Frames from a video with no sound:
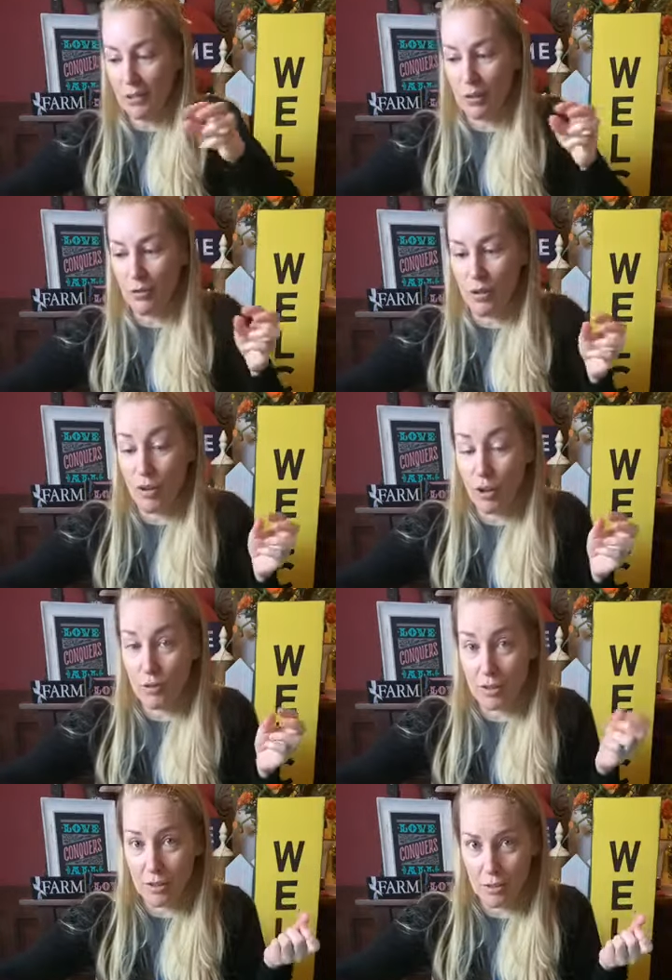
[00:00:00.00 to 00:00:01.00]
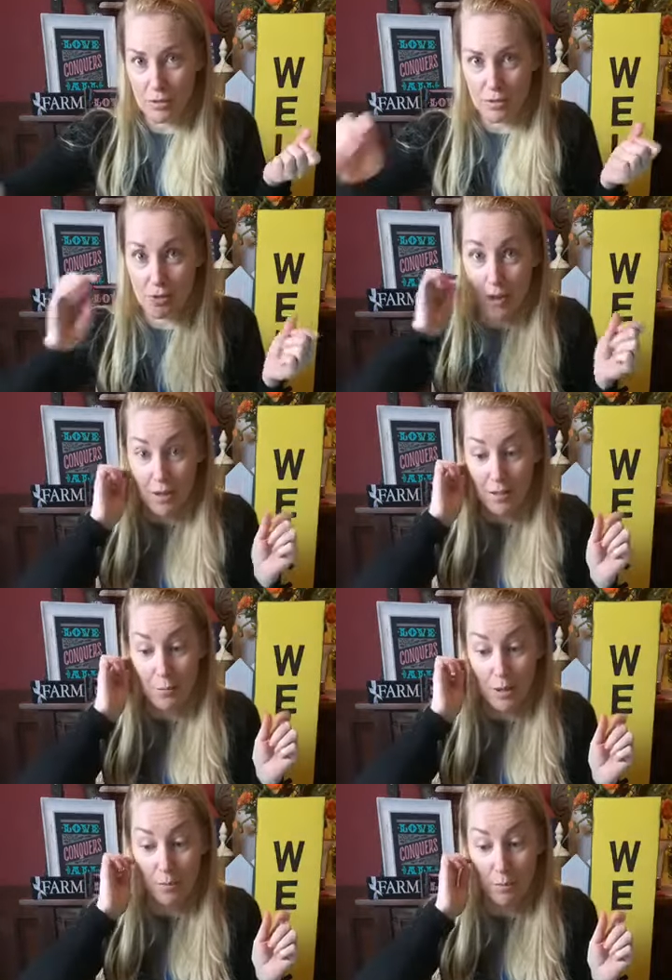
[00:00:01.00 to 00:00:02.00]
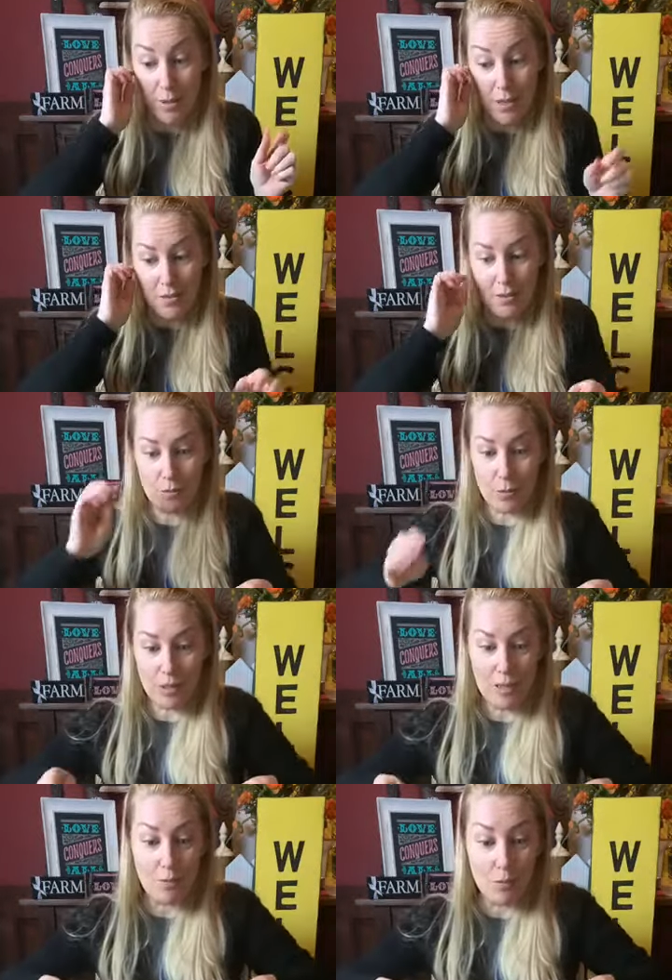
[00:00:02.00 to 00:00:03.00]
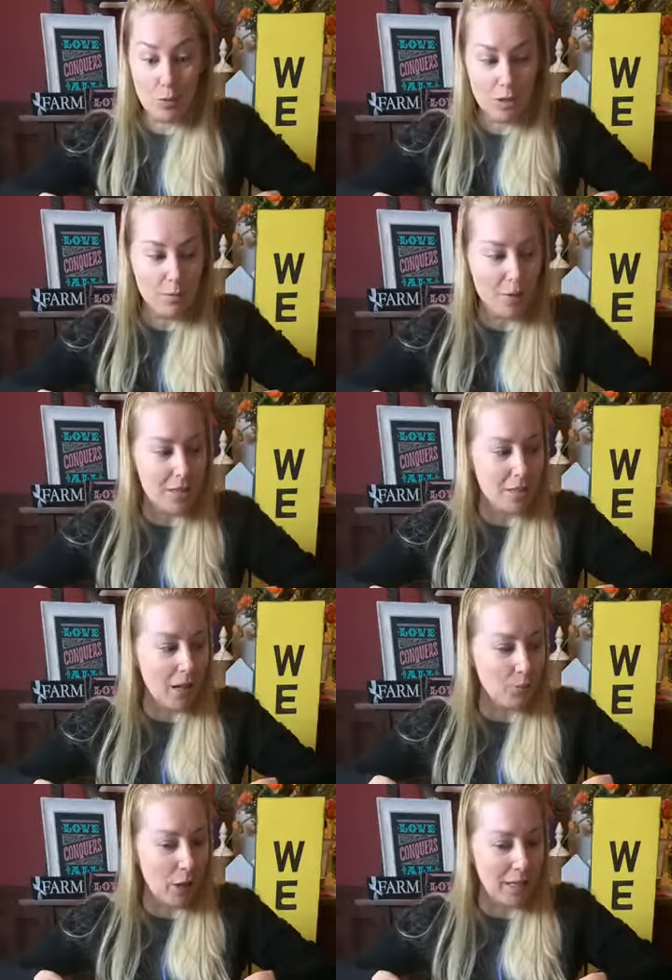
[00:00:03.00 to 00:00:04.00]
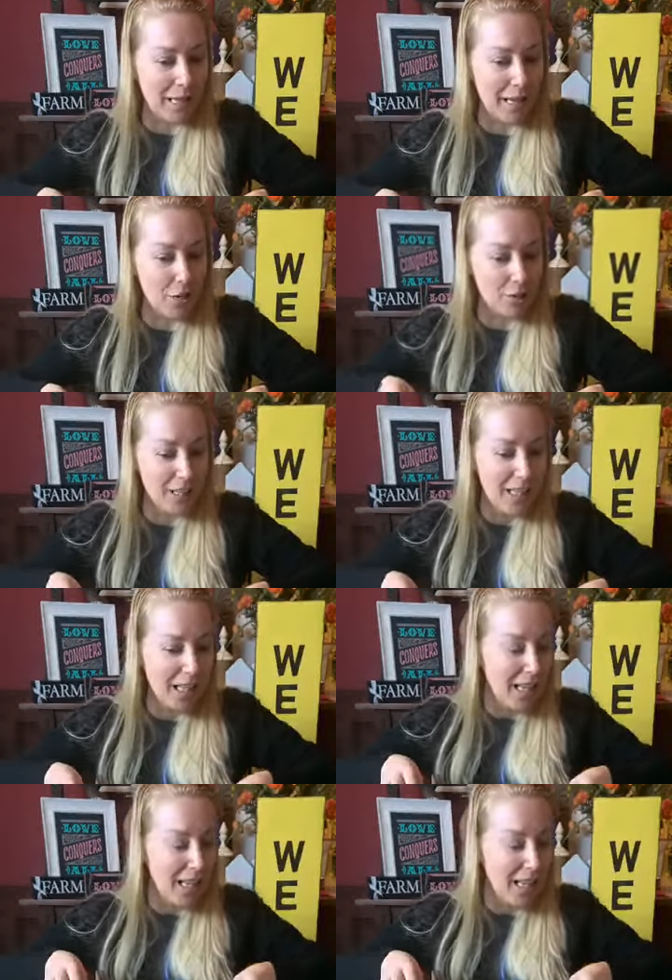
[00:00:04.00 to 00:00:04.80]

don't know if you've heard the news or not, but bees are really, really big time right now.